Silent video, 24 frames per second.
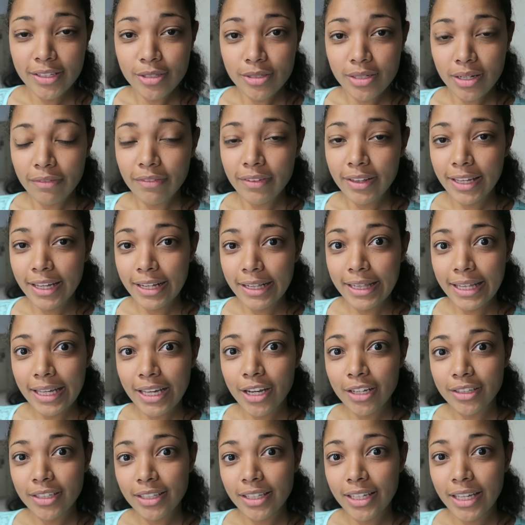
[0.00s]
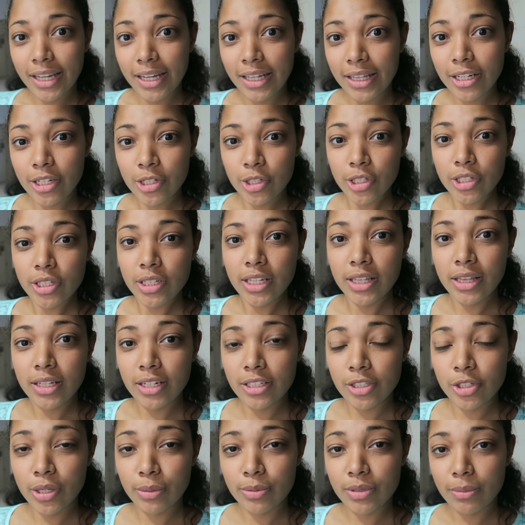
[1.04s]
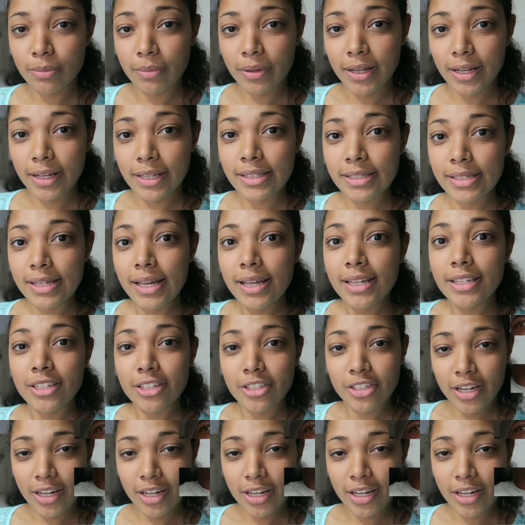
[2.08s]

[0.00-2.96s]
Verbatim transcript: So definitely click on the link in the description box to